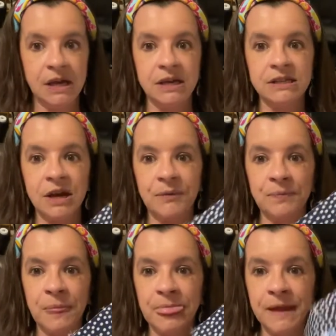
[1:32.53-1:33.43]
So
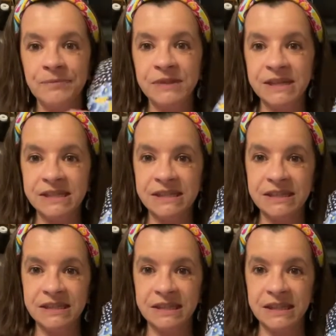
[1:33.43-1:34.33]
this
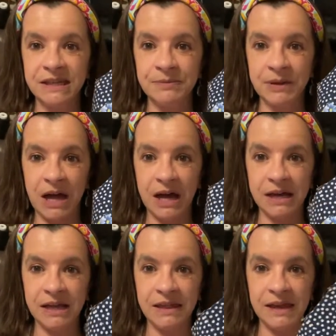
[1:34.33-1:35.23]
is the block
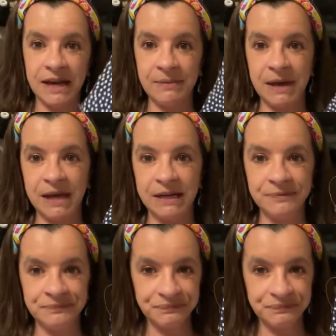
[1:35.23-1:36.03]
that I made.